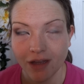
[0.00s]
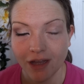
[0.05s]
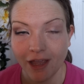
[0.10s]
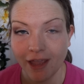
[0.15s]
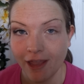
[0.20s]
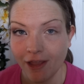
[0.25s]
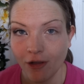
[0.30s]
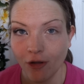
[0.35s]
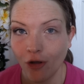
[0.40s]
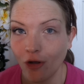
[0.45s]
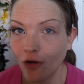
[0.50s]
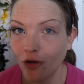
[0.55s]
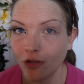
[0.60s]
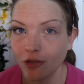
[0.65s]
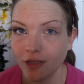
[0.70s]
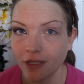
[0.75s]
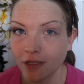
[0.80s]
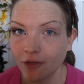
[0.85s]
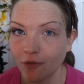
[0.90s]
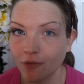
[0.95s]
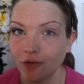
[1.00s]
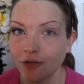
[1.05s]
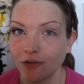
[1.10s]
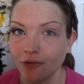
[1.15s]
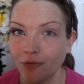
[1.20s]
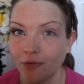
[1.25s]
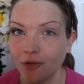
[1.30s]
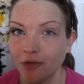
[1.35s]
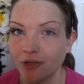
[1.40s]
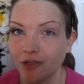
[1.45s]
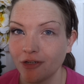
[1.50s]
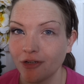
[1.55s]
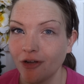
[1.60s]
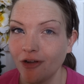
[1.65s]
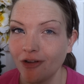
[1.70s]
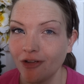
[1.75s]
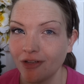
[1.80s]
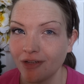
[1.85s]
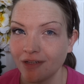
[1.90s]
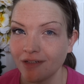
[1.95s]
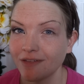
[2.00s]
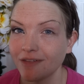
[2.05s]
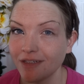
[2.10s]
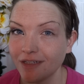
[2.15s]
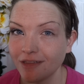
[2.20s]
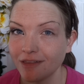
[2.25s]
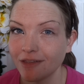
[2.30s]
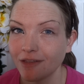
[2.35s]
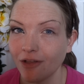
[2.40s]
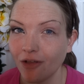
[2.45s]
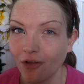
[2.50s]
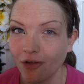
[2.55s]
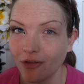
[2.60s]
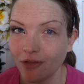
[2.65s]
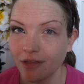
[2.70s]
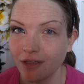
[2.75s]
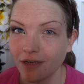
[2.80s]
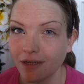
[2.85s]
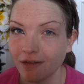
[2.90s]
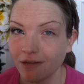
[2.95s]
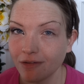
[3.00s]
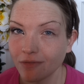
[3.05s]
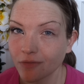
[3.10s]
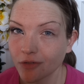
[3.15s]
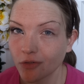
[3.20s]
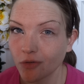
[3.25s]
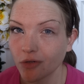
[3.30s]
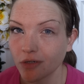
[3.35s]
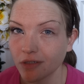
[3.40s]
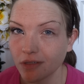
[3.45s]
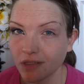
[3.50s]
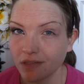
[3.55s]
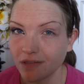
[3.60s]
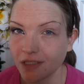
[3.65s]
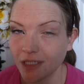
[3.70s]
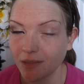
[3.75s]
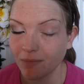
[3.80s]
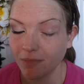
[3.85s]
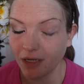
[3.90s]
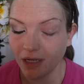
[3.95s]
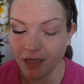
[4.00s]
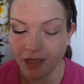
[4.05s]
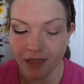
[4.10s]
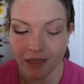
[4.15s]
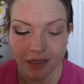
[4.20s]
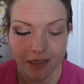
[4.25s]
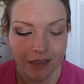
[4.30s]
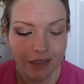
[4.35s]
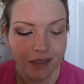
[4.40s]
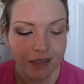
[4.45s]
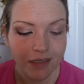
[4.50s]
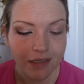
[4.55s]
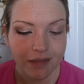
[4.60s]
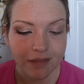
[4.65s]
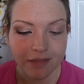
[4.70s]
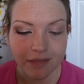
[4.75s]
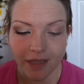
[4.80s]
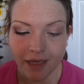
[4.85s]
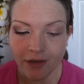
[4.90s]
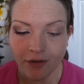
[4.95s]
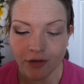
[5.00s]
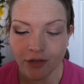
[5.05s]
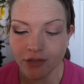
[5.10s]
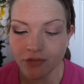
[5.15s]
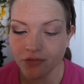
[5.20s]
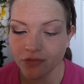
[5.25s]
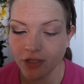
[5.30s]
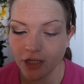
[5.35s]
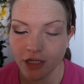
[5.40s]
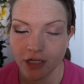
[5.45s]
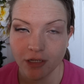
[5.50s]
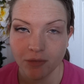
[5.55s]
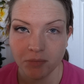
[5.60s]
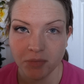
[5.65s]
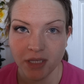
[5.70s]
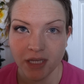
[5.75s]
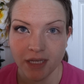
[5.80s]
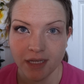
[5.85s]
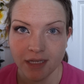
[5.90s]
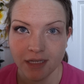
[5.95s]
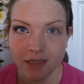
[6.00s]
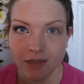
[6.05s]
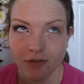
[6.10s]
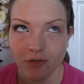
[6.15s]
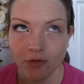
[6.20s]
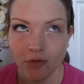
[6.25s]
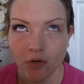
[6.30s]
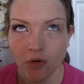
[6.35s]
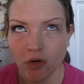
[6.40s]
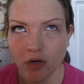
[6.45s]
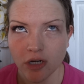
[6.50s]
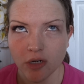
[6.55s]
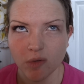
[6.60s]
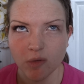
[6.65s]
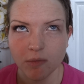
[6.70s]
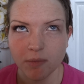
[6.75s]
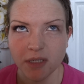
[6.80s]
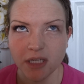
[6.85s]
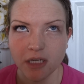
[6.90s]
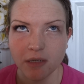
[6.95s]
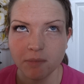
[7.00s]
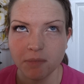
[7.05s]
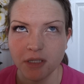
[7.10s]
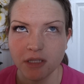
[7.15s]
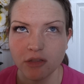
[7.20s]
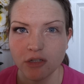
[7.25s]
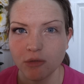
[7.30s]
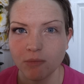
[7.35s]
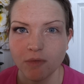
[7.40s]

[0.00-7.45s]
a haul, like coconut oil in a haul, and it's in the haul that I recorded the same day. That haul's not up yet, or it will be up either